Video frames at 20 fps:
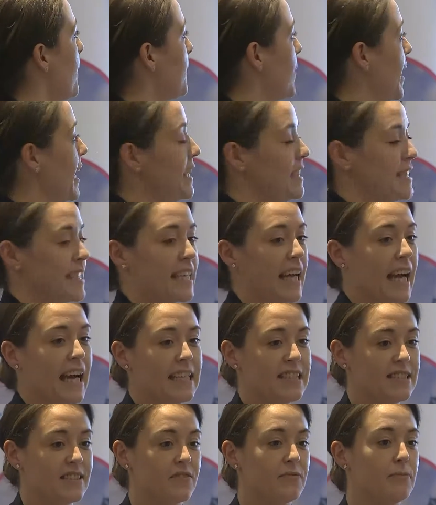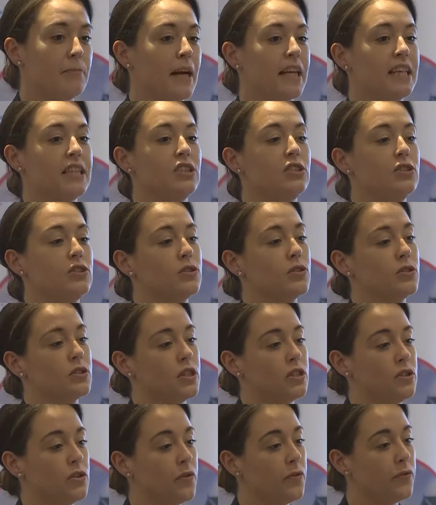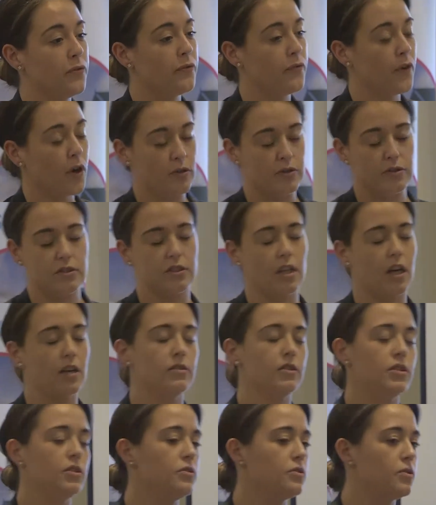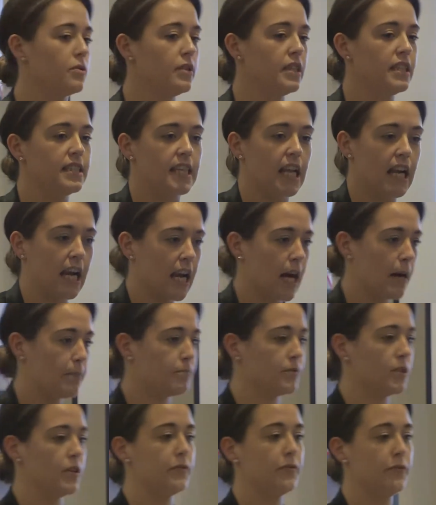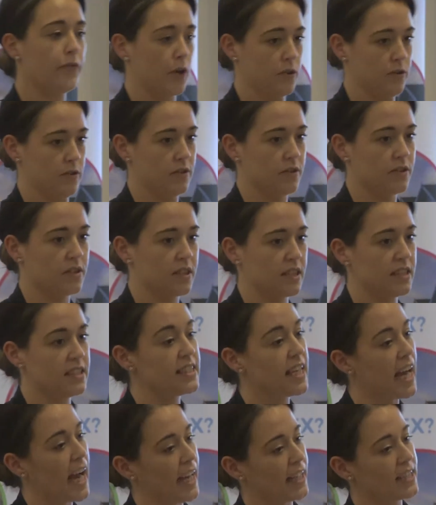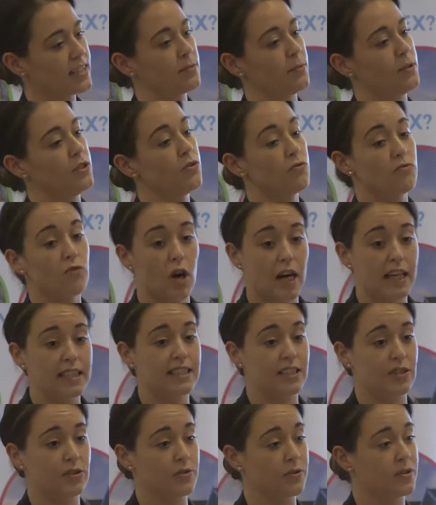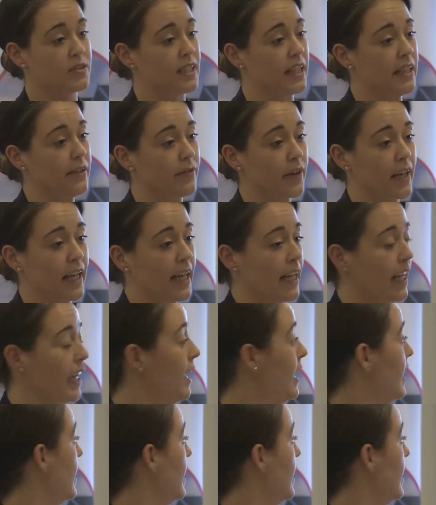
but it's a case of making sure that your font, don't use all these elaborate fonts and text when you're writing your CV.